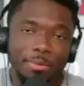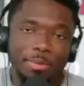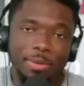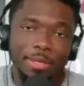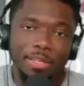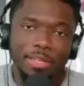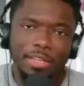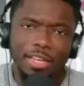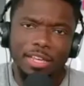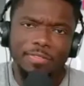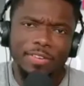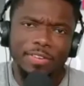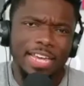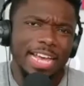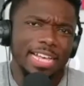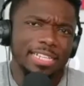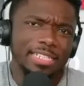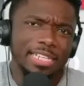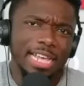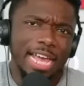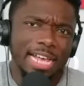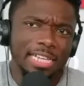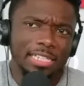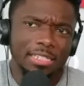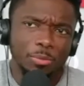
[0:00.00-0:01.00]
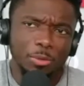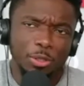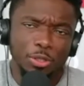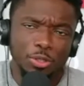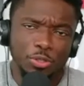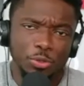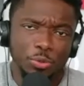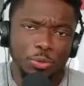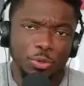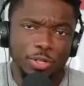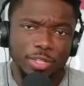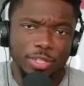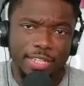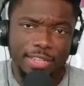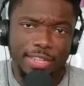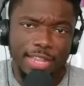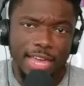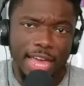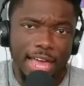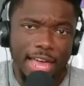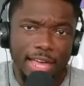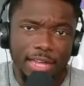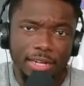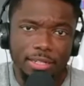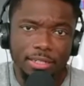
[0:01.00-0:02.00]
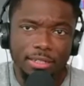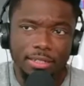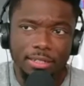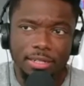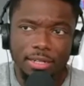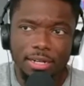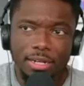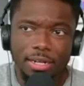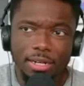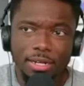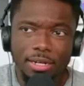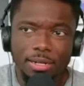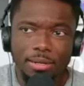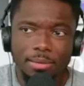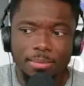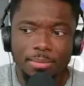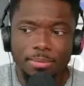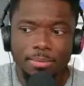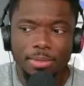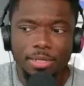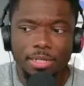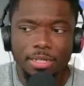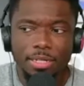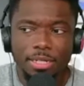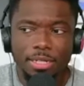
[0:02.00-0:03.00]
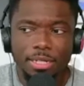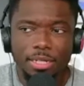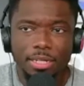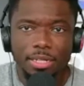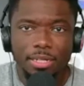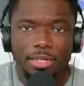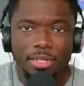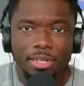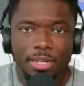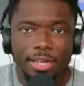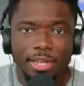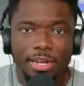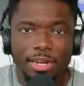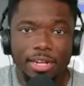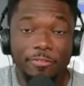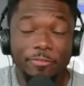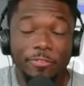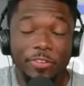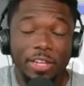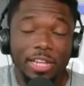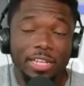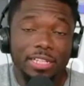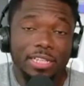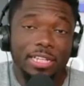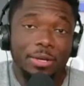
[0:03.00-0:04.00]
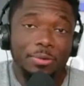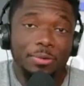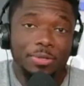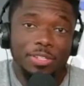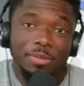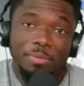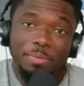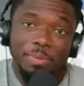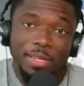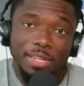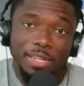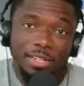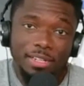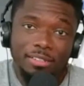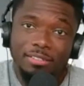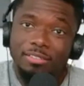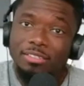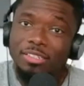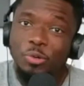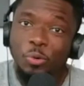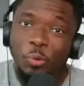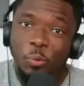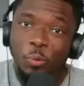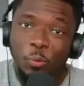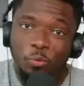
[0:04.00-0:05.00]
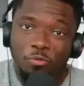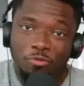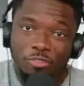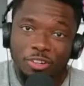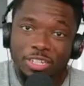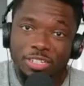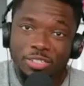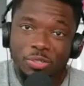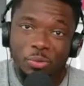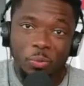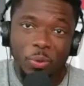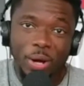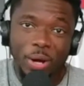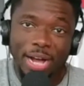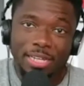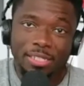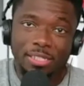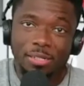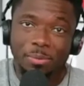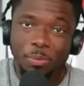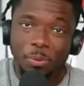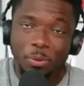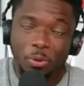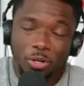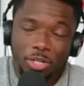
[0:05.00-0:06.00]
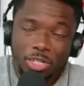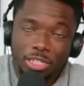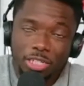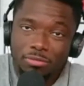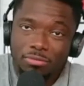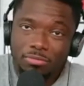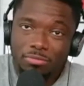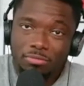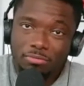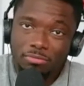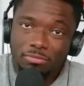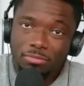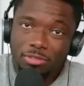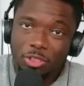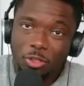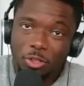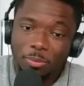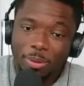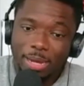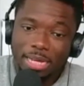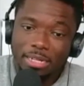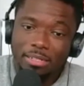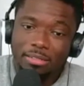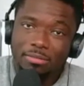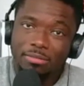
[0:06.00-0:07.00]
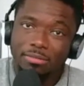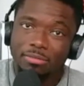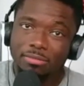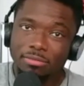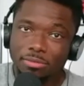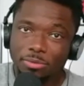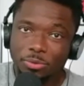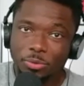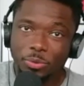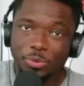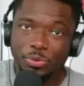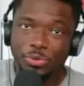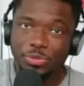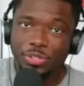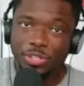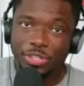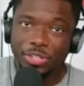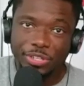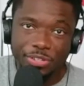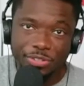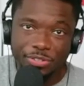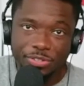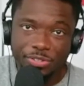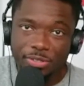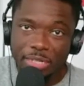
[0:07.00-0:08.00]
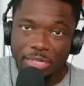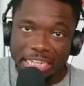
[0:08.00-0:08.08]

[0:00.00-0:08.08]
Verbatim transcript: even it has, it has to be sooner than that. Um, and I feel like that was a big reason why I supported Joe Biden was his. It's